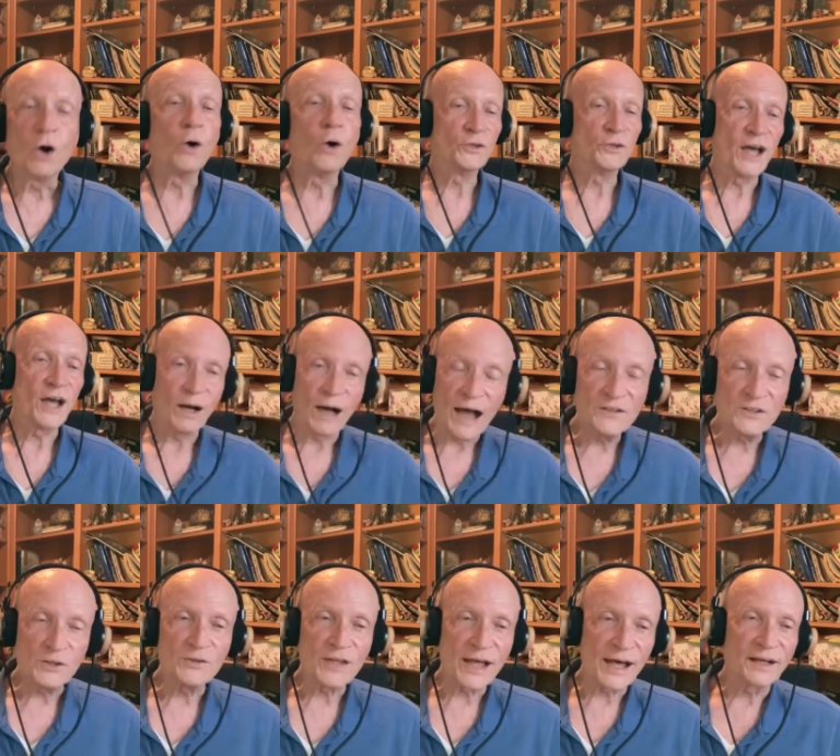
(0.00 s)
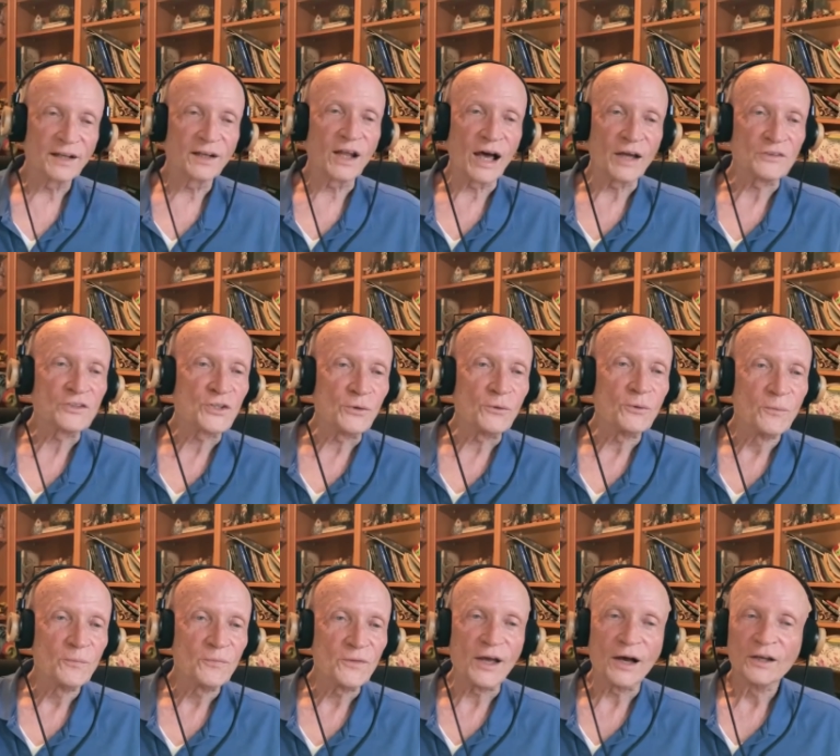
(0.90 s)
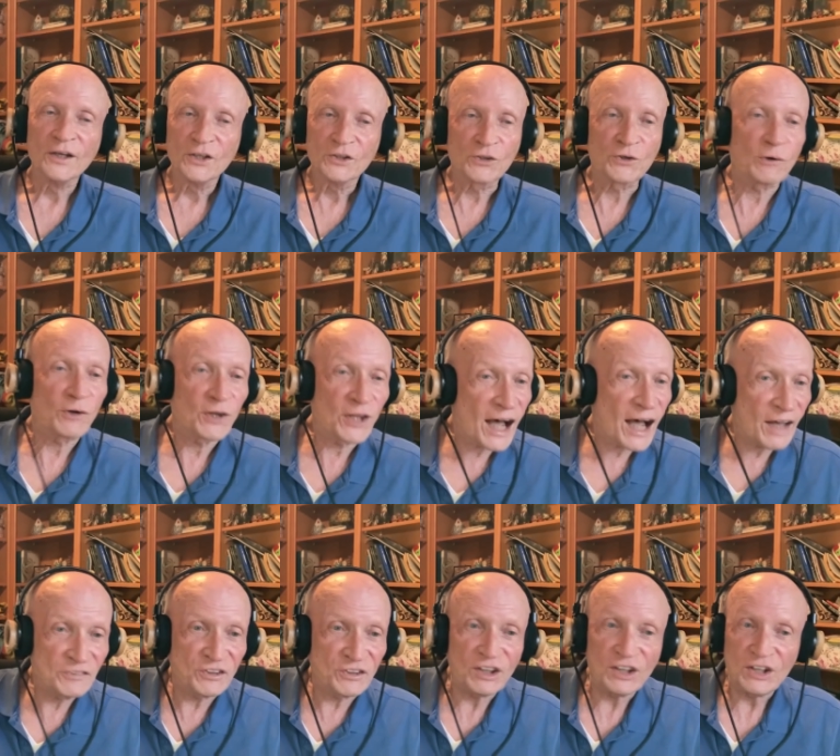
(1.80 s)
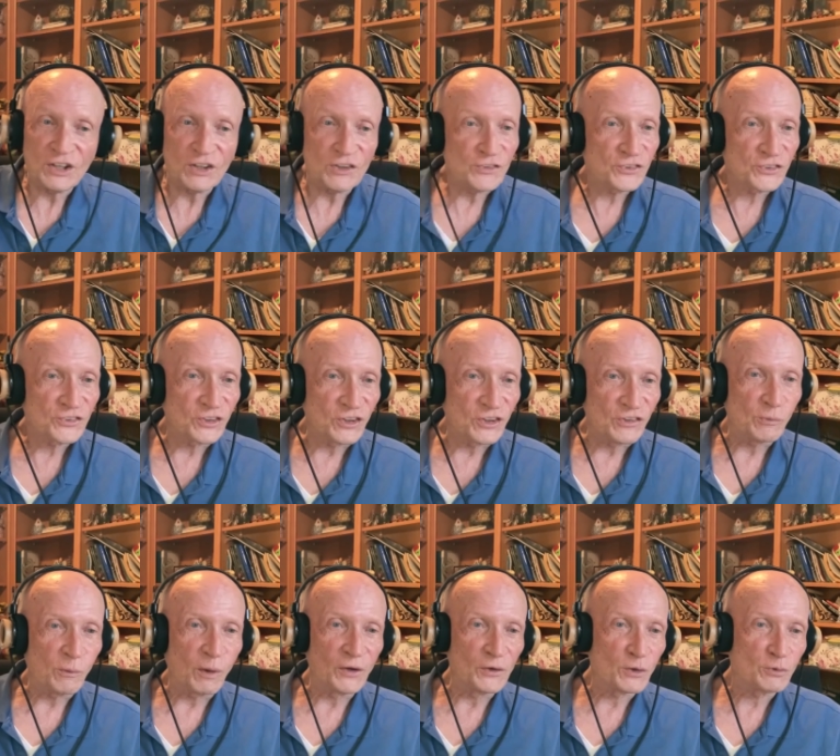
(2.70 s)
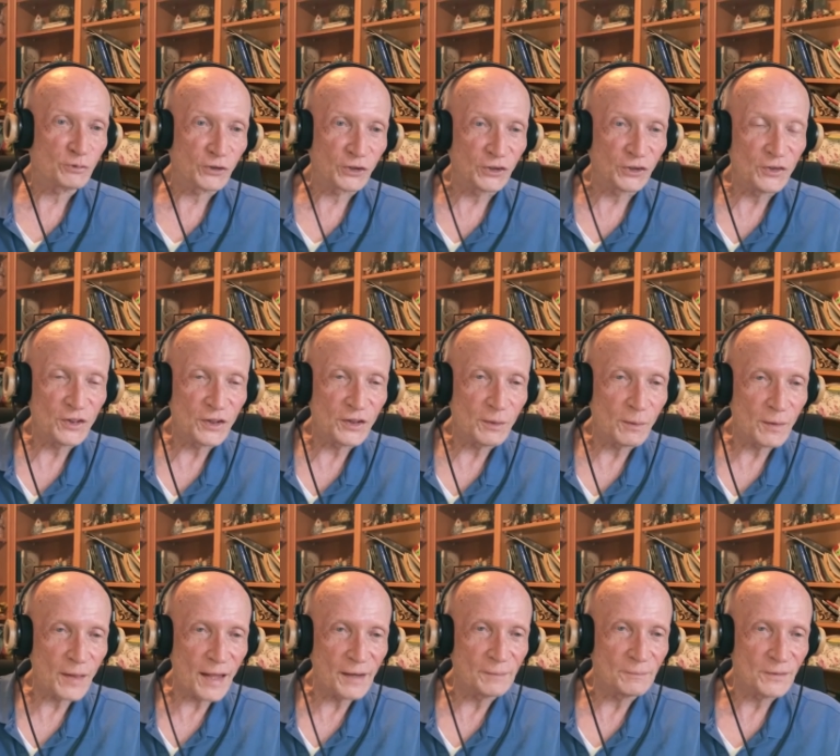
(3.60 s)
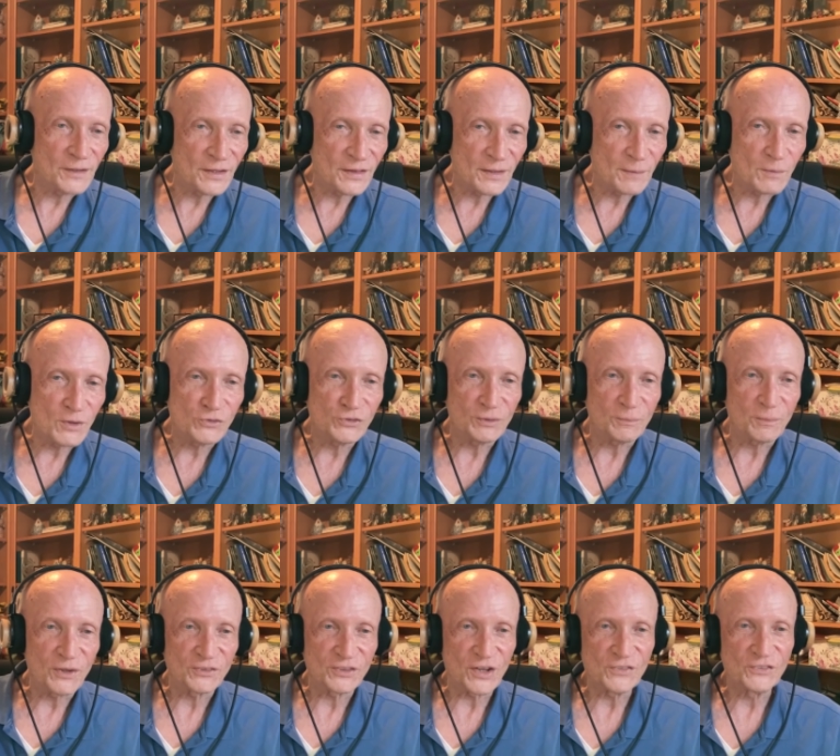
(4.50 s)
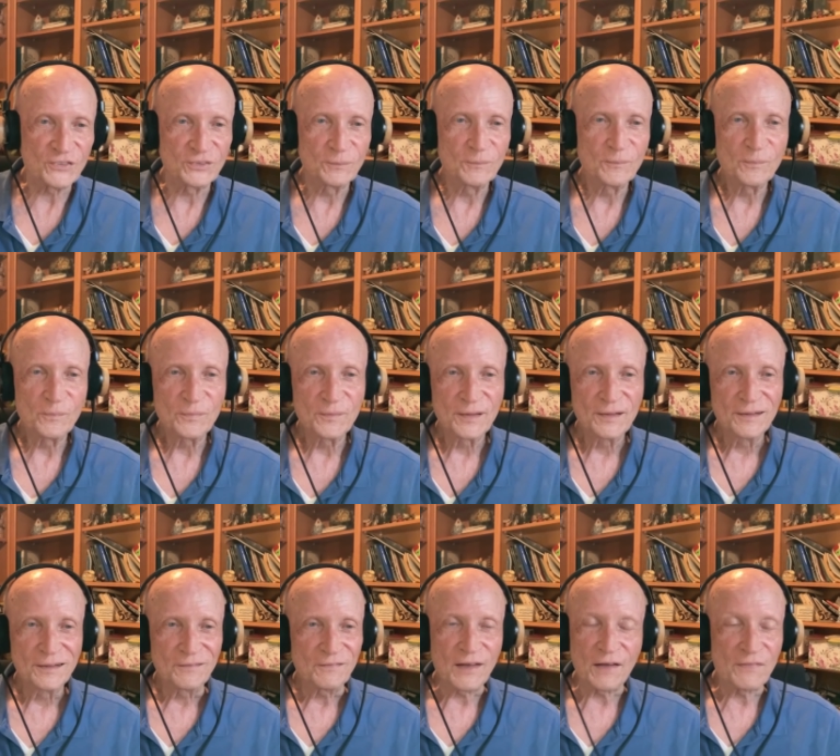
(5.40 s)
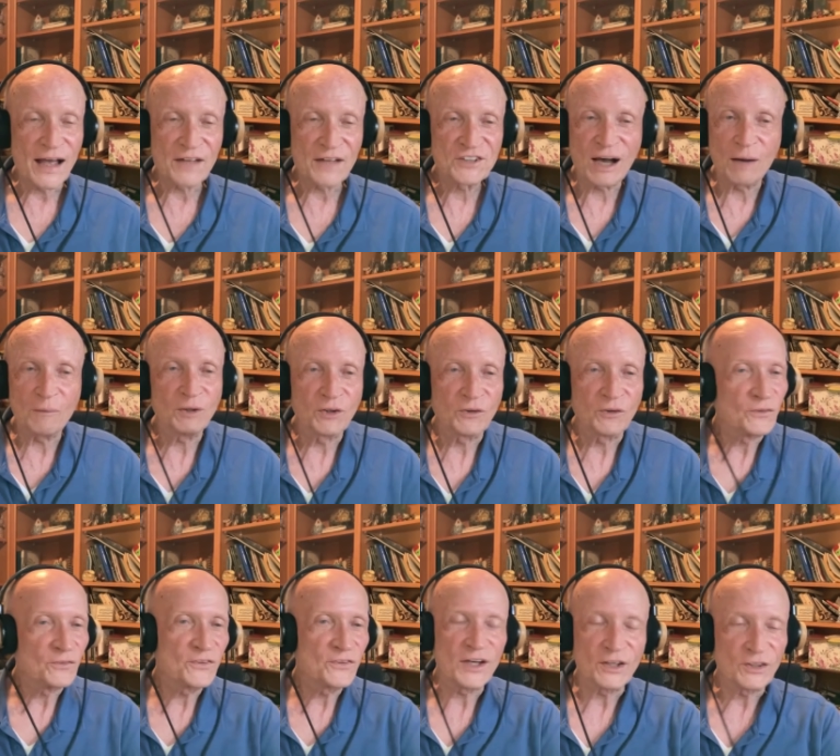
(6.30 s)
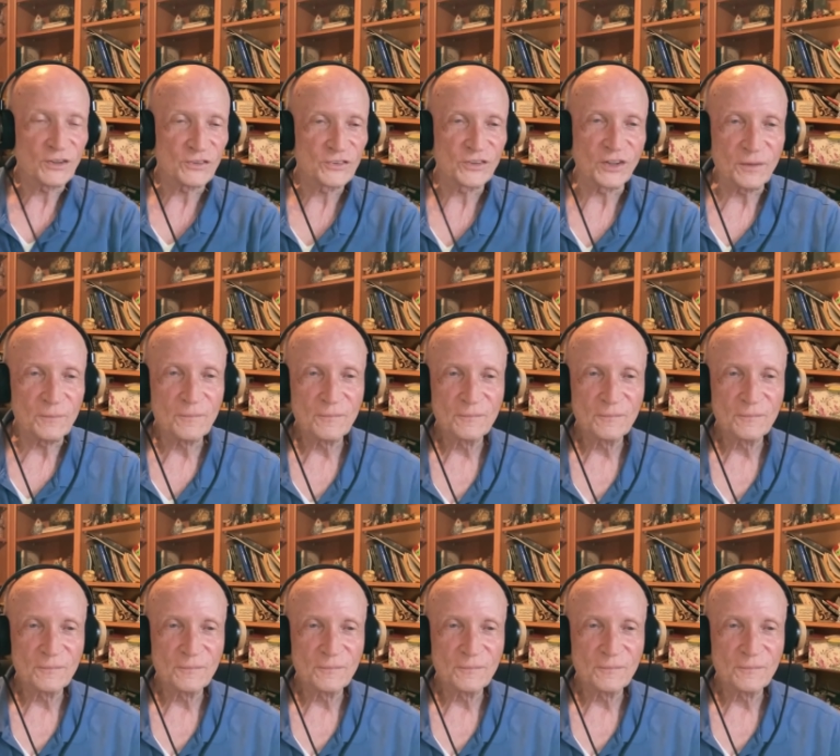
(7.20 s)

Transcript: Oh yeah, I do that a lot too. Yeah. Curiosity is wonderful in the music business. Yeah, that's how we learn things.